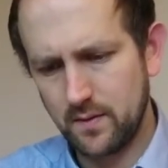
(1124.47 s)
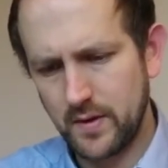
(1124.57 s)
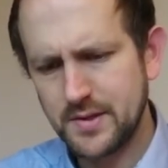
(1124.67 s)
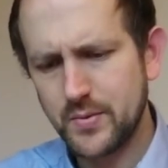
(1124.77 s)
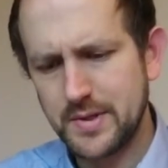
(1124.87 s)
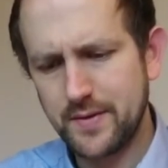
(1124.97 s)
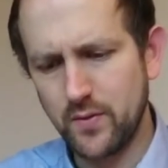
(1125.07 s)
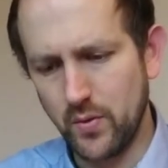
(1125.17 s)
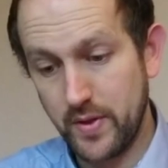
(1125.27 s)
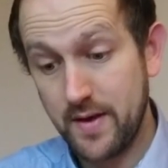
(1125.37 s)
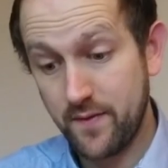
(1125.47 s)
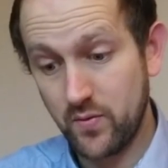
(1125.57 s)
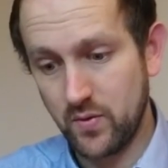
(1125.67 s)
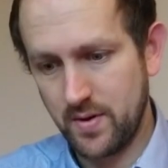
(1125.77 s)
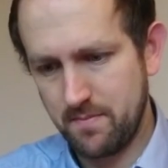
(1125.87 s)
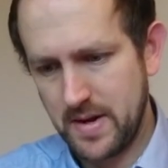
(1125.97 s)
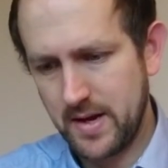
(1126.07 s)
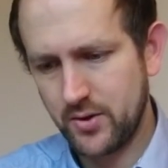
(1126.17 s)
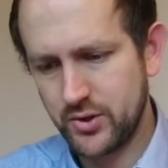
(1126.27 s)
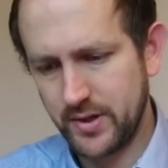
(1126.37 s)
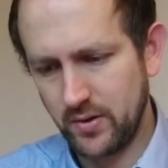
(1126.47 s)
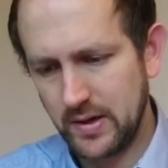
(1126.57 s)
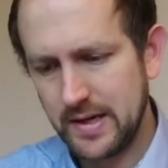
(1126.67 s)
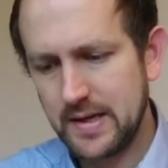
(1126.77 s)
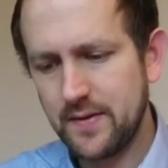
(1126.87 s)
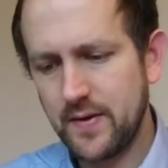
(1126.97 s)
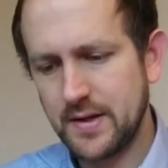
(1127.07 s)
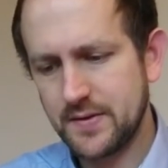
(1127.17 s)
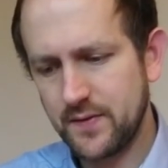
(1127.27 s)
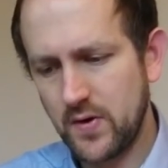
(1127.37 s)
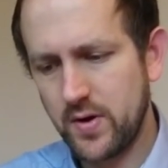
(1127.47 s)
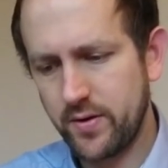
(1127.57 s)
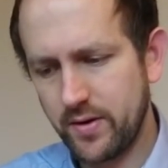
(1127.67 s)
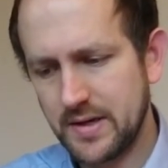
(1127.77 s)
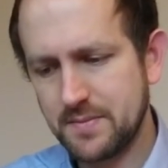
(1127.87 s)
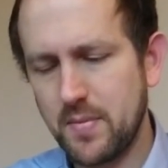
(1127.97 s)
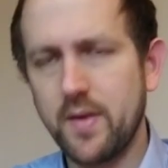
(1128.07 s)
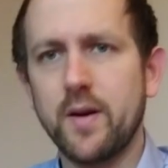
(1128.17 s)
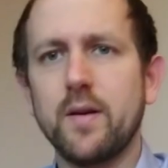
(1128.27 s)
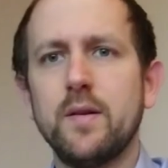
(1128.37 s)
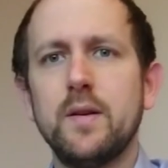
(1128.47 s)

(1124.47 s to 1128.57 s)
Verse 24 Therefore, a man shall leave his father and his mother